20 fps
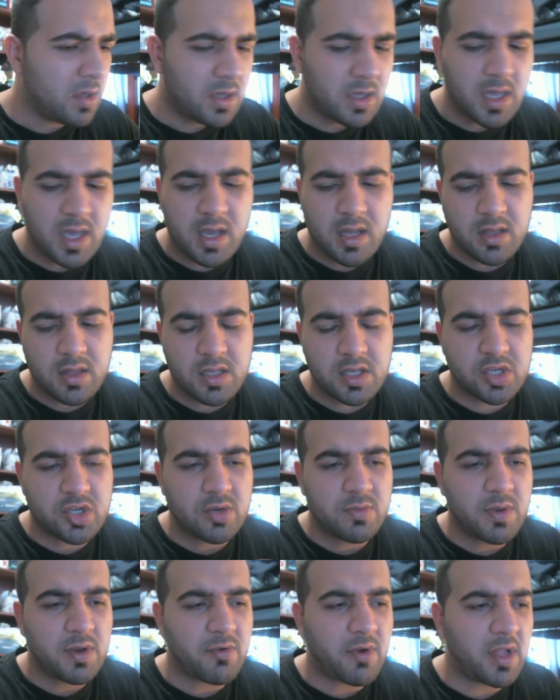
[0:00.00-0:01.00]
yeah, these
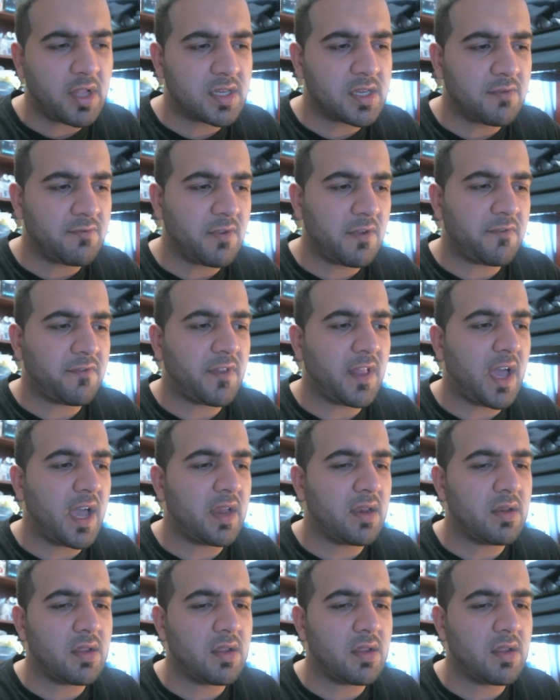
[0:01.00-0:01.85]
should be relatively flat.